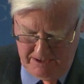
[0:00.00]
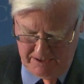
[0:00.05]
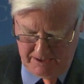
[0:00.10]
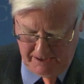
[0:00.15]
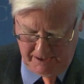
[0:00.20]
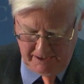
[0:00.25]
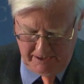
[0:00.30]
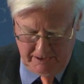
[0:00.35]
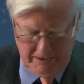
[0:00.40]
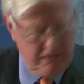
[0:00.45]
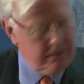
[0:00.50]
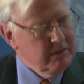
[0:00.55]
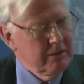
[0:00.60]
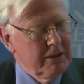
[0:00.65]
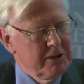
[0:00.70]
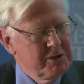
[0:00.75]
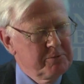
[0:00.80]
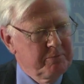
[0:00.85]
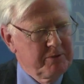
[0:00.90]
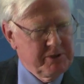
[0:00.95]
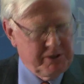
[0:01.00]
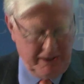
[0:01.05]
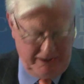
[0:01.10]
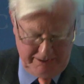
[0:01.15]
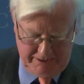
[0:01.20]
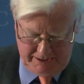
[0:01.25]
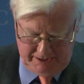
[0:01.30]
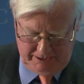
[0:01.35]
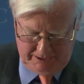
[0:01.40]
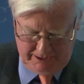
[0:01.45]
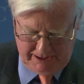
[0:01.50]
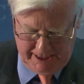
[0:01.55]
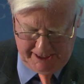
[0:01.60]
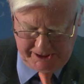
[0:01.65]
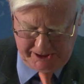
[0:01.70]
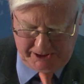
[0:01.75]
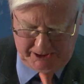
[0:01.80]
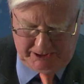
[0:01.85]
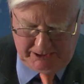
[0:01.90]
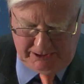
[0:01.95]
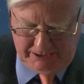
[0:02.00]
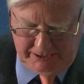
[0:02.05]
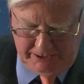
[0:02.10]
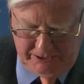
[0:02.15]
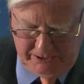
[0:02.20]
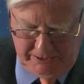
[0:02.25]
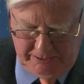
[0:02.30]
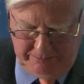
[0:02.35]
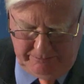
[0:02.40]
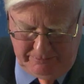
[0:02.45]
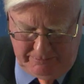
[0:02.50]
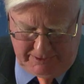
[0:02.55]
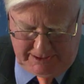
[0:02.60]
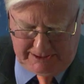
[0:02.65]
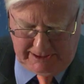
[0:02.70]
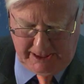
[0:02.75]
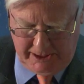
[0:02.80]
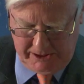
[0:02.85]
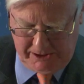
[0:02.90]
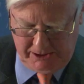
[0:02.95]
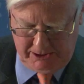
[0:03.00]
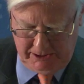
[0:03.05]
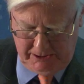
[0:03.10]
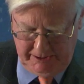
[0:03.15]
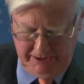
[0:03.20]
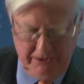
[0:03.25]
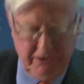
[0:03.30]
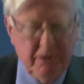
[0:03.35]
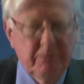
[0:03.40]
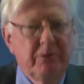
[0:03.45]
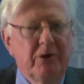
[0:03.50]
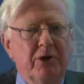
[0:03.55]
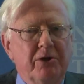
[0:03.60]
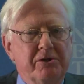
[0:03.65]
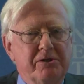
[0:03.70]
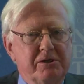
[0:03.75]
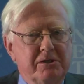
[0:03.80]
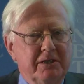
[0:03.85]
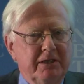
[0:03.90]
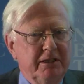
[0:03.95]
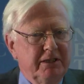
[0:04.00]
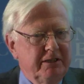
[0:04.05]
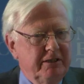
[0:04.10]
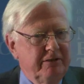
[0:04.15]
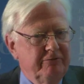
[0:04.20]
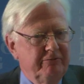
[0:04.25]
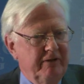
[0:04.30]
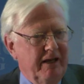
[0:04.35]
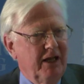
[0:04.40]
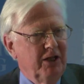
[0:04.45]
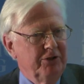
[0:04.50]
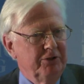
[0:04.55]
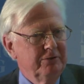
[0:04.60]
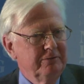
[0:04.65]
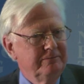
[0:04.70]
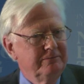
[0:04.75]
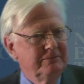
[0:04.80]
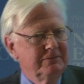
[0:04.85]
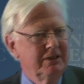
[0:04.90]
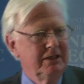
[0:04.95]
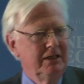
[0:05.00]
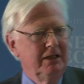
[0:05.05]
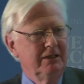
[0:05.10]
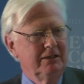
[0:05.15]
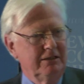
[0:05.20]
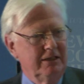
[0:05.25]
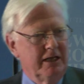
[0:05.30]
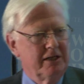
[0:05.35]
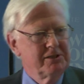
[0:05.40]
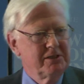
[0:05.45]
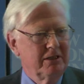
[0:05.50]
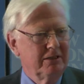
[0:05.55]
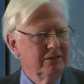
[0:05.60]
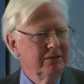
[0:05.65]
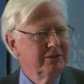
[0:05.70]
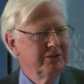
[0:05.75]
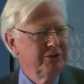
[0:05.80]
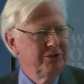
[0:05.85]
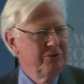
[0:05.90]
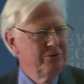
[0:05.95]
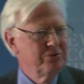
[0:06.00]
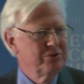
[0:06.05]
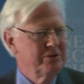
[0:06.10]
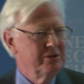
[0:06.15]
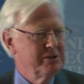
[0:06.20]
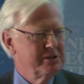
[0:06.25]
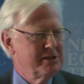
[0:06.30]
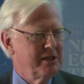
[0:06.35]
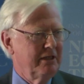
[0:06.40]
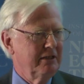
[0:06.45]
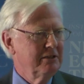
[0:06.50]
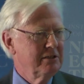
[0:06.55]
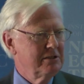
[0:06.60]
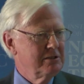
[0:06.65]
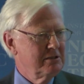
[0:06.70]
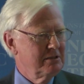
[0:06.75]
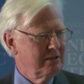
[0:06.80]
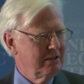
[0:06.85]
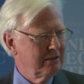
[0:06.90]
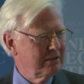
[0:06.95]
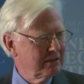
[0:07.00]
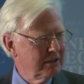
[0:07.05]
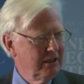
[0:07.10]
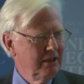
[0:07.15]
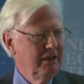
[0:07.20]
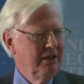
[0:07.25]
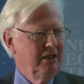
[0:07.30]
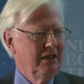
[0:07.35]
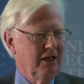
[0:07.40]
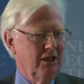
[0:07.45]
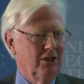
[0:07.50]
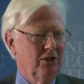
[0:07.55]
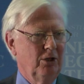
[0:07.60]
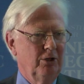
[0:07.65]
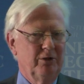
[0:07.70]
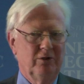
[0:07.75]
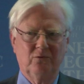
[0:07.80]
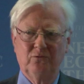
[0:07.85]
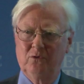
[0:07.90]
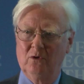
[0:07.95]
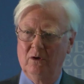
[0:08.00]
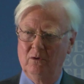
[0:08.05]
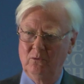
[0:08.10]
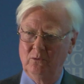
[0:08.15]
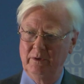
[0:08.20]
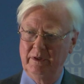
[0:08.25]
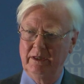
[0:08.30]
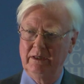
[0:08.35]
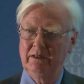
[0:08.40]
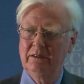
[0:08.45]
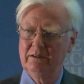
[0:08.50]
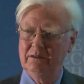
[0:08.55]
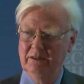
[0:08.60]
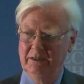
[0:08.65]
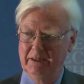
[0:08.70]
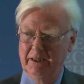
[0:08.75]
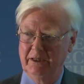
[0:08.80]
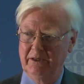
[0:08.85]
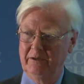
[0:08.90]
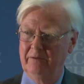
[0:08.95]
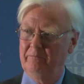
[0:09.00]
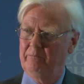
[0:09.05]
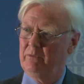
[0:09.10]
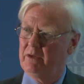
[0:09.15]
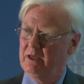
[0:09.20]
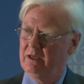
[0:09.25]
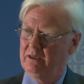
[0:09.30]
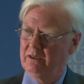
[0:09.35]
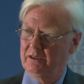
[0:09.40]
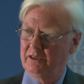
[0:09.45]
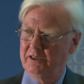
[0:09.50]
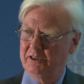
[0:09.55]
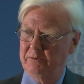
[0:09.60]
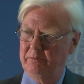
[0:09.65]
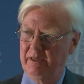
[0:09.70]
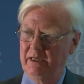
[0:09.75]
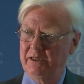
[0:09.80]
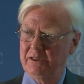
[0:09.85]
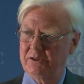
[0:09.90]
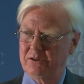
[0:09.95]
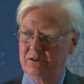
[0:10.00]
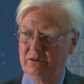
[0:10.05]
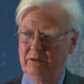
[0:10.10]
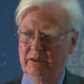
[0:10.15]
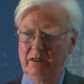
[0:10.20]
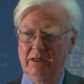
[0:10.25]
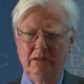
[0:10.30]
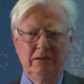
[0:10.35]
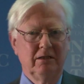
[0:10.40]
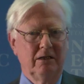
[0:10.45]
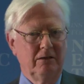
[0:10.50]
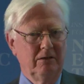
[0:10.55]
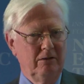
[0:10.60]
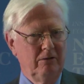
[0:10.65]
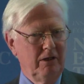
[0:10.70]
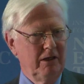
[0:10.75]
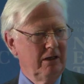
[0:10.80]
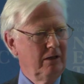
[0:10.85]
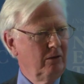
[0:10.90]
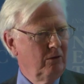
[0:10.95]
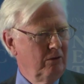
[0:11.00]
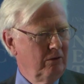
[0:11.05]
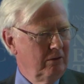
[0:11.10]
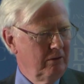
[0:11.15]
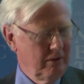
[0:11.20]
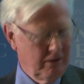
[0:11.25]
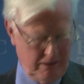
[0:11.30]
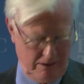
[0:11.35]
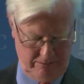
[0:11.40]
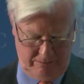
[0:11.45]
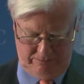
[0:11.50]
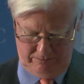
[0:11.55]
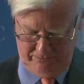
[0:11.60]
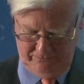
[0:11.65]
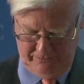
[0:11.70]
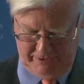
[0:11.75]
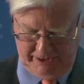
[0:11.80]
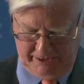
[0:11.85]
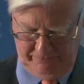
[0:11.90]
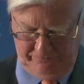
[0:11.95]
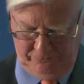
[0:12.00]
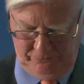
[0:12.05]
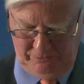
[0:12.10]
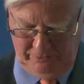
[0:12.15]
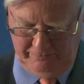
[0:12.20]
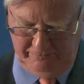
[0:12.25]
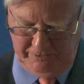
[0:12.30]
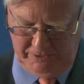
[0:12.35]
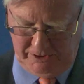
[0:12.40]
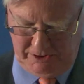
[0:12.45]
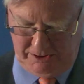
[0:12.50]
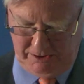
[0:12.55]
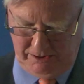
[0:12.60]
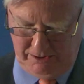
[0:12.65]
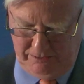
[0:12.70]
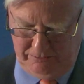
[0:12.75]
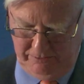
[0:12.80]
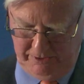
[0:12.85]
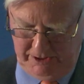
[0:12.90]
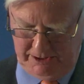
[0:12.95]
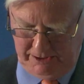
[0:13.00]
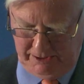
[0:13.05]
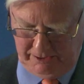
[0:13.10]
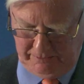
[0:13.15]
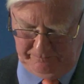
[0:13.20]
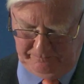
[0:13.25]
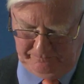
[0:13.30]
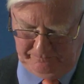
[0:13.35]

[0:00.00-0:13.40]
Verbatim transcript: and is presented classical and classically in Debreu's theory of value, classical in the usual sense that a lot of what we learn is based on it, and uh, uh, very few of us read it.